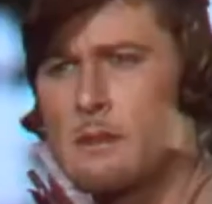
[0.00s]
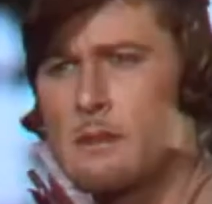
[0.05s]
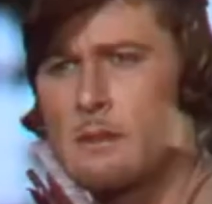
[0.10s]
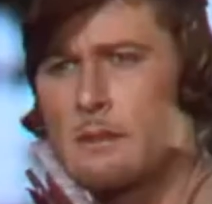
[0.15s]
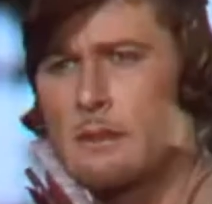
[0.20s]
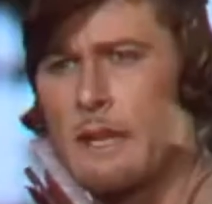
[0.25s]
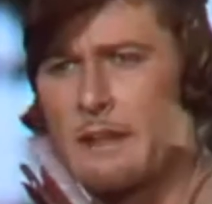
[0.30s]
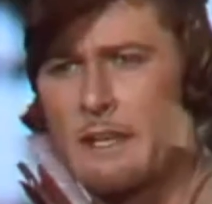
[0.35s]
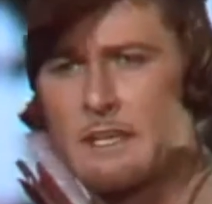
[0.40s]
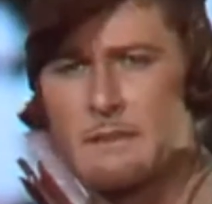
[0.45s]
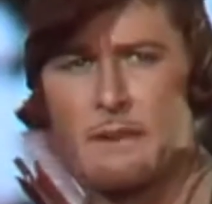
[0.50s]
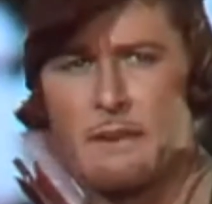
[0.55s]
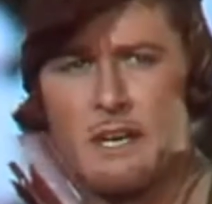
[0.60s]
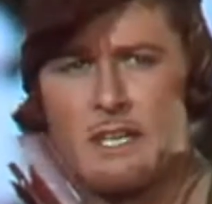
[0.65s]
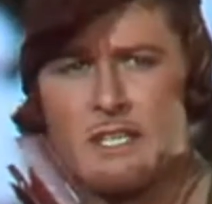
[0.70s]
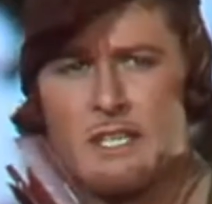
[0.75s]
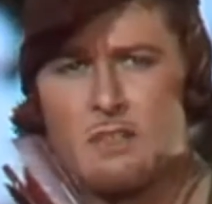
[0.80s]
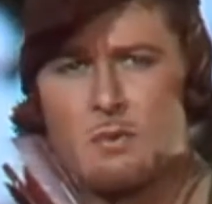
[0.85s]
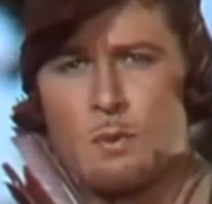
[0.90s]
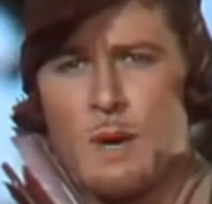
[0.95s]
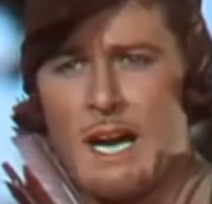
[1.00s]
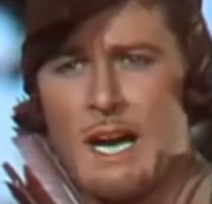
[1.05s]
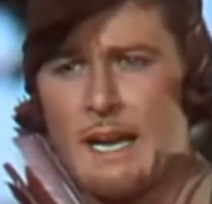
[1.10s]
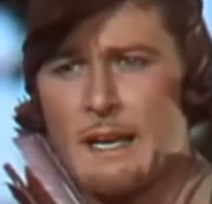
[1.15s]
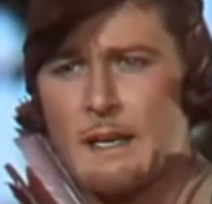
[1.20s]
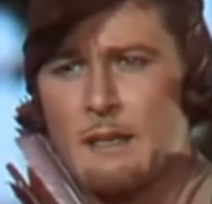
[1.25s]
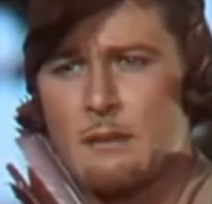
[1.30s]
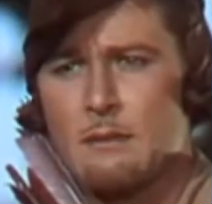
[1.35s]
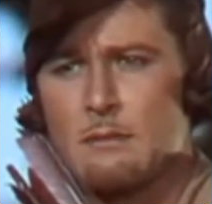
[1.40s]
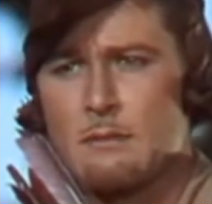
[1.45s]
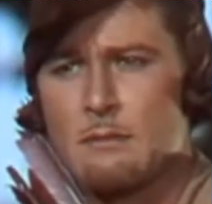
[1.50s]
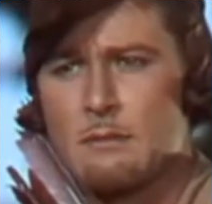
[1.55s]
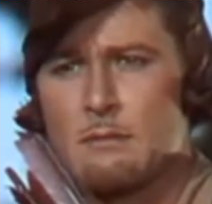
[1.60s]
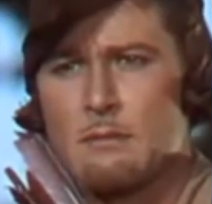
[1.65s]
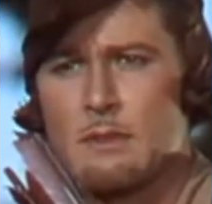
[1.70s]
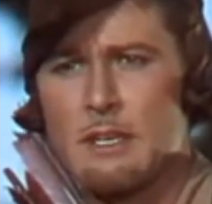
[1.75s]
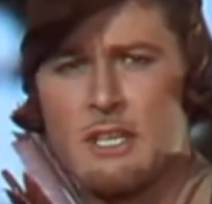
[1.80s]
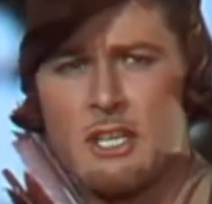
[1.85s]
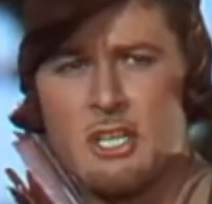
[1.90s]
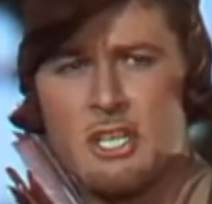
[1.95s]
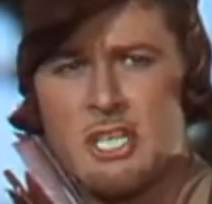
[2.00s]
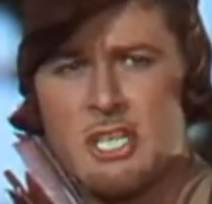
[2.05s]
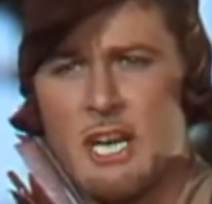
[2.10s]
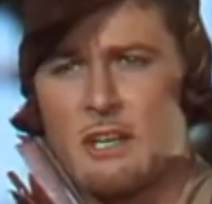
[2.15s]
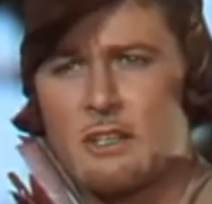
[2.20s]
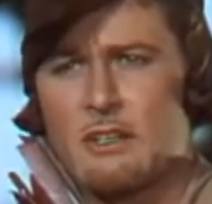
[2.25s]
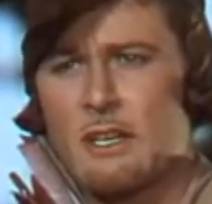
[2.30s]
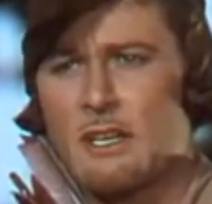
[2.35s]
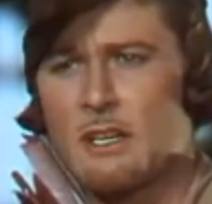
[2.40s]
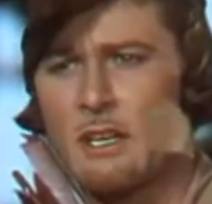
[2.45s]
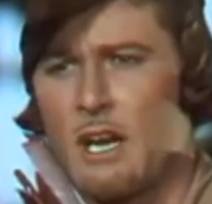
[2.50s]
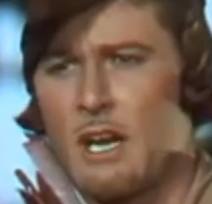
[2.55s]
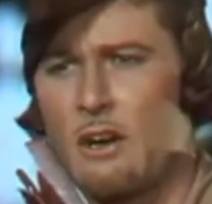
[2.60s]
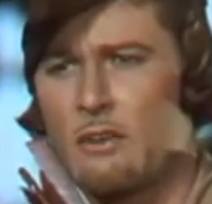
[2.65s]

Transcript: looks like the most expensive movie on this list. The amount of